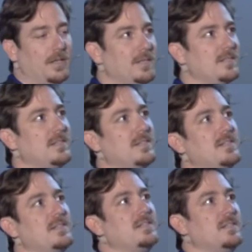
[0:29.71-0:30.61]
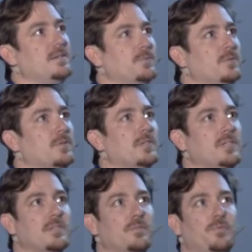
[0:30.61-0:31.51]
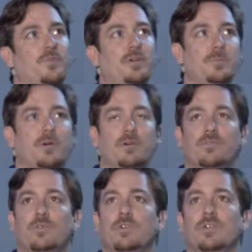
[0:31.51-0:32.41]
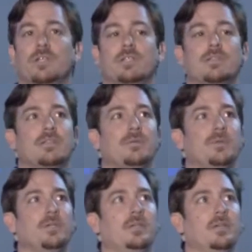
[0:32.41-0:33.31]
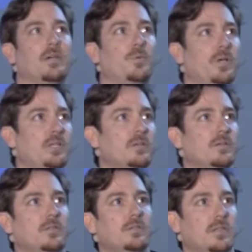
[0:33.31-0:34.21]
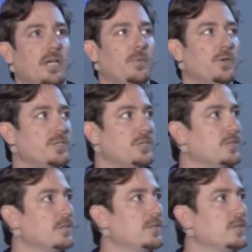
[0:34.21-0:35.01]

Uh, the syntax is simple, it's very powerful, it can be a really good language